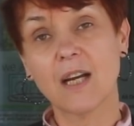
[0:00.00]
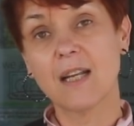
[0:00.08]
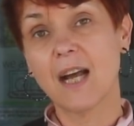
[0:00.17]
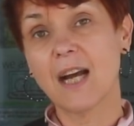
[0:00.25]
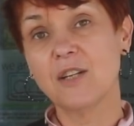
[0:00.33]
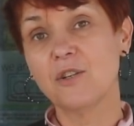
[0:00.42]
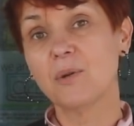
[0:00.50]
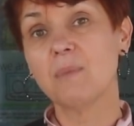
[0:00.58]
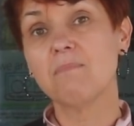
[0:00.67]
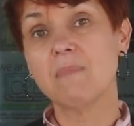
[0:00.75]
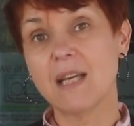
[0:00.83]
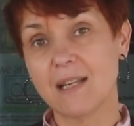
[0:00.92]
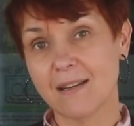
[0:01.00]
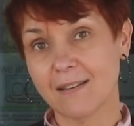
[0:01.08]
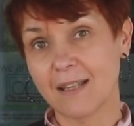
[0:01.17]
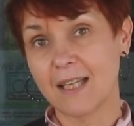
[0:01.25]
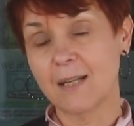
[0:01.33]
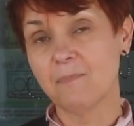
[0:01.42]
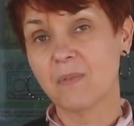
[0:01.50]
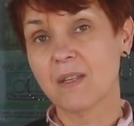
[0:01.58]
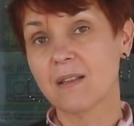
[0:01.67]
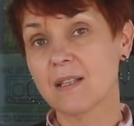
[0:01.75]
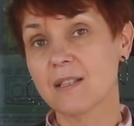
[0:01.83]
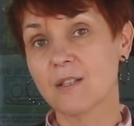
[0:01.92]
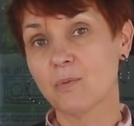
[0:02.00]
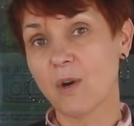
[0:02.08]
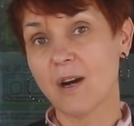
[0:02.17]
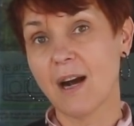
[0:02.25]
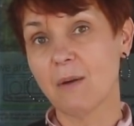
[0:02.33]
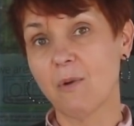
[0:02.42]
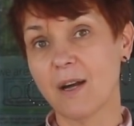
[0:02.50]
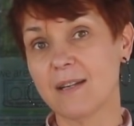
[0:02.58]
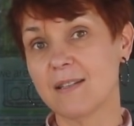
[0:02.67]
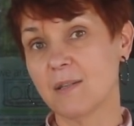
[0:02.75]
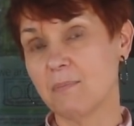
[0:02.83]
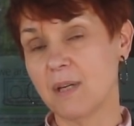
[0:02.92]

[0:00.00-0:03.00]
and I knew immediately that this is where I wanted to